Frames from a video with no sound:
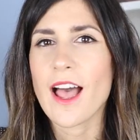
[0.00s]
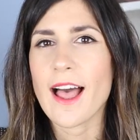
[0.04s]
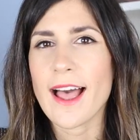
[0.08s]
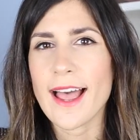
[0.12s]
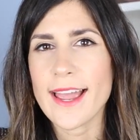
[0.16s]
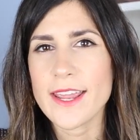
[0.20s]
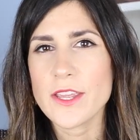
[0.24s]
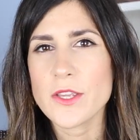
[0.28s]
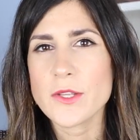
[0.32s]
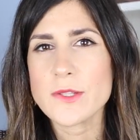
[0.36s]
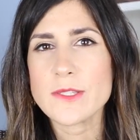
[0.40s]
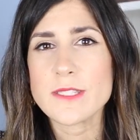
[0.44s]

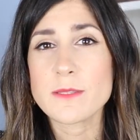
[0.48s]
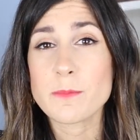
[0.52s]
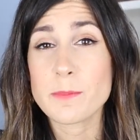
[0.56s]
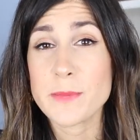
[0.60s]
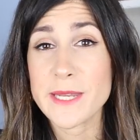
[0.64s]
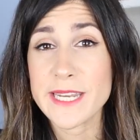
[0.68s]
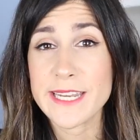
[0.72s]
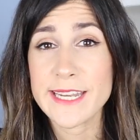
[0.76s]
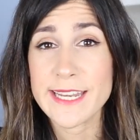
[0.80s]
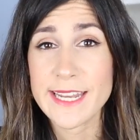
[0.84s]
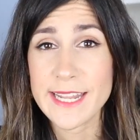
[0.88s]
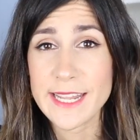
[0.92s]
I use
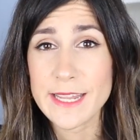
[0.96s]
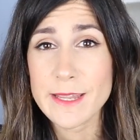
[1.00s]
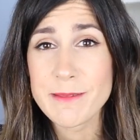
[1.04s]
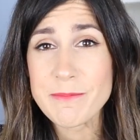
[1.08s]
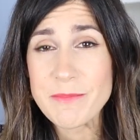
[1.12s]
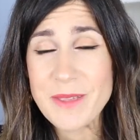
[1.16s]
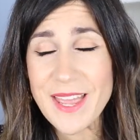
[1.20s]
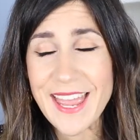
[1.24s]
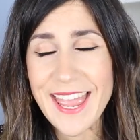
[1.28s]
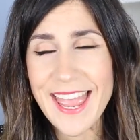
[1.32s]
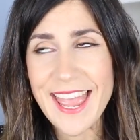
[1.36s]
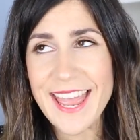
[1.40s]

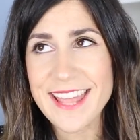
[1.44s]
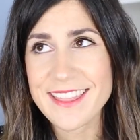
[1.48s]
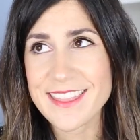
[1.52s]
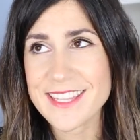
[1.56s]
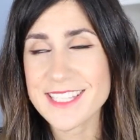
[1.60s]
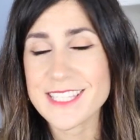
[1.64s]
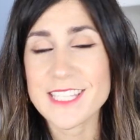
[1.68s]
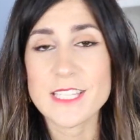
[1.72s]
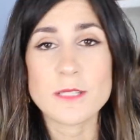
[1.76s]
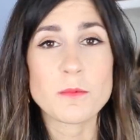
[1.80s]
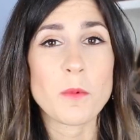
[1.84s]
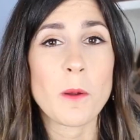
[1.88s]
BidNip, and
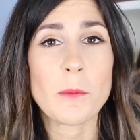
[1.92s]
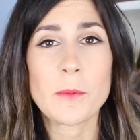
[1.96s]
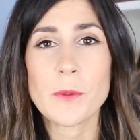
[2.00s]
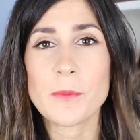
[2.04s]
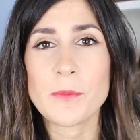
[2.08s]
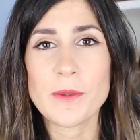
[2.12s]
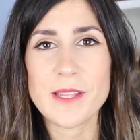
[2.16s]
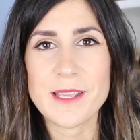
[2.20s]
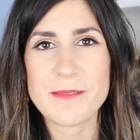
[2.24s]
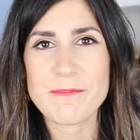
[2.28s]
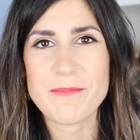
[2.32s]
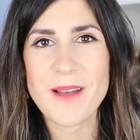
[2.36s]
this is
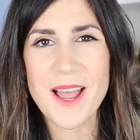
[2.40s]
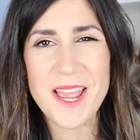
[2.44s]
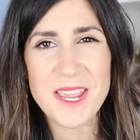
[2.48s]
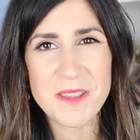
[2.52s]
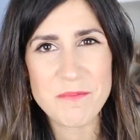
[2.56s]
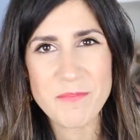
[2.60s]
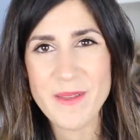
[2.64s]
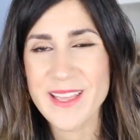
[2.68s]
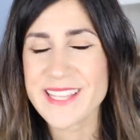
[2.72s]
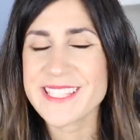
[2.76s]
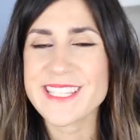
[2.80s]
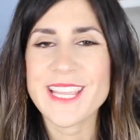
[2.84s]
probably
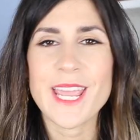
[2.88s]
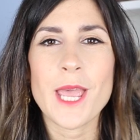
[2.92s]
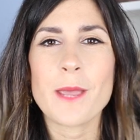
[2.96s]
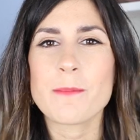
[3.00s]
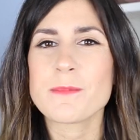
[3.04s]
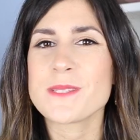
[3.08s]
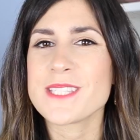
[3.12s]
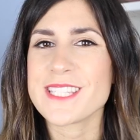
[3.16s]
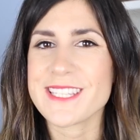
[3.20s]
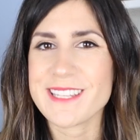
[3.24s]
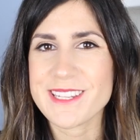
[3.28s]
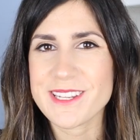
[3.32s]
my best
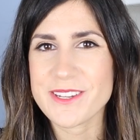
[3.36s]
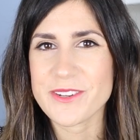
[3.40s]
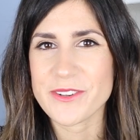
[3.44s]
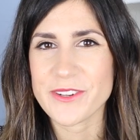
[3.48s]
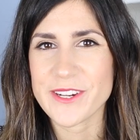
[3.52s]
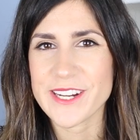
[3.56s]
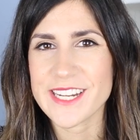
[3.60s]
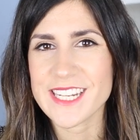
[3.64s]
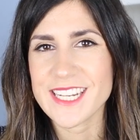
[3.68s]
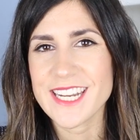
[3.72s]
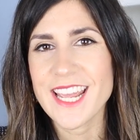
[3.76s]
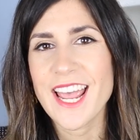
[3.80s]
kept
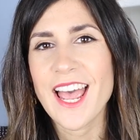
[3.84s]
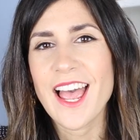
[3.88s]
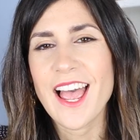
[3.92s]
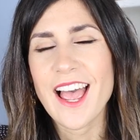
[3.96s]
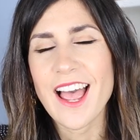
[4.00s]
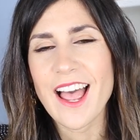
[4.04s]
secret.